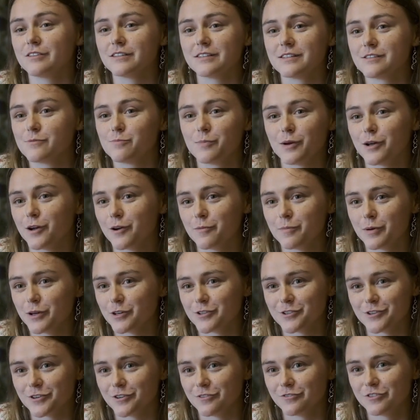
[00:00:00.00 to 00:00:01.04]
this bigger
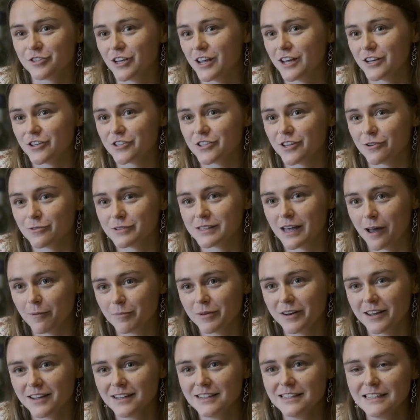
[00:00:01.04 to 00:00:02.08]
picture of change that was
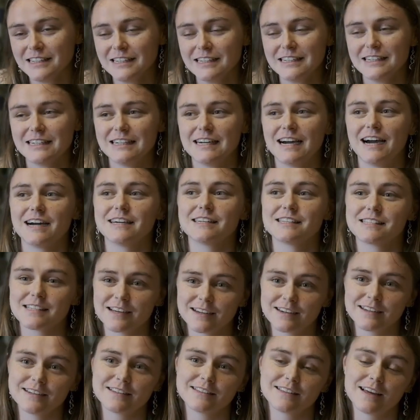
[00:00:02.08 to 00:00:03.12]
happening, I
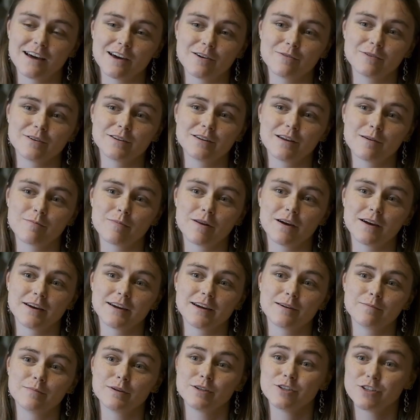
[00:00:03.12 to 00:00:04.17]
decided that I would apply
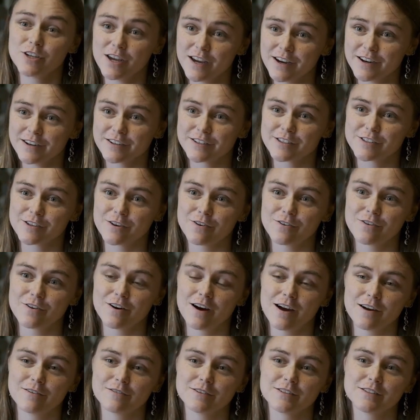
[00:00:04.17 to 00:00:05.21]
and be chair. So
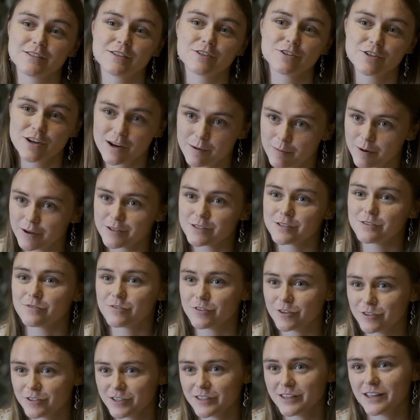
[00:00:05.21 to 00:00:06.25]
I was the chairperson of
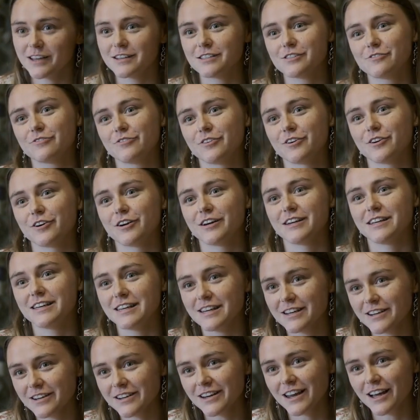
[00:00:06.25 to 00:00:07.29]
Groentetas for a
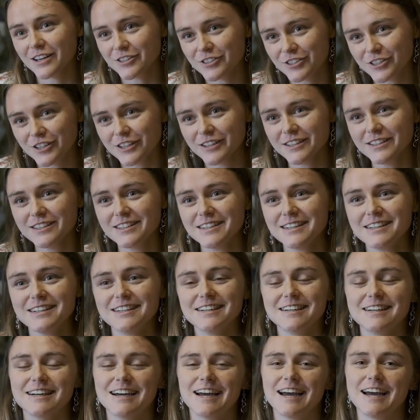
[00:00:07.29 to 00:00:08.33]
year last year.
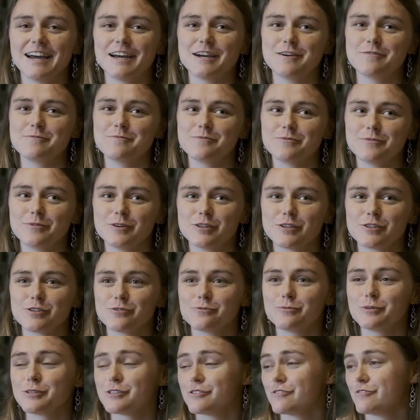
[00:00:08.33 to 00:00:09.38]
Which
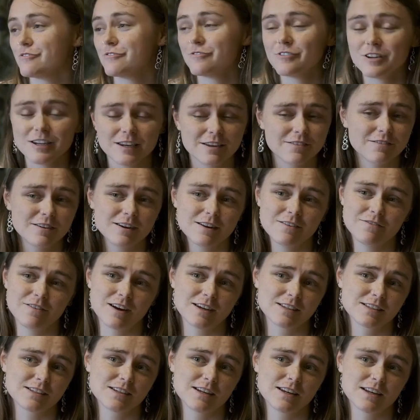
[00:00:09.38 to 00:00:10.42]
was a really, really
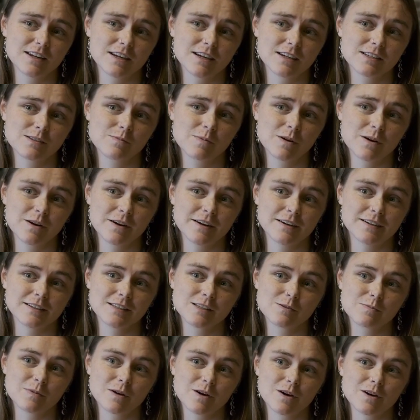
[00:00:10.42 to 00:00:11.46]
fascinating
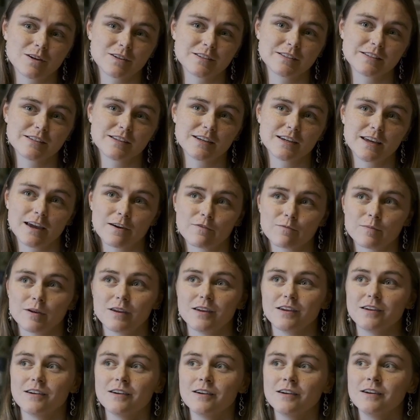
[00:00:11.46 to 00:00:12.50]
experience because it gave
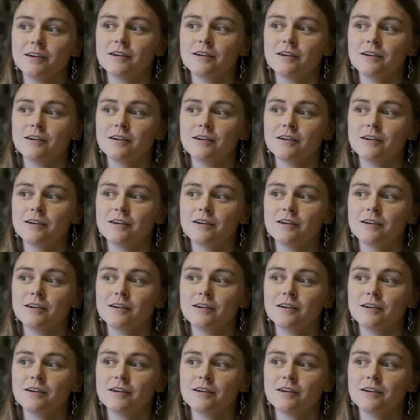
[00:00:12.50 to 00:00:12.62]
me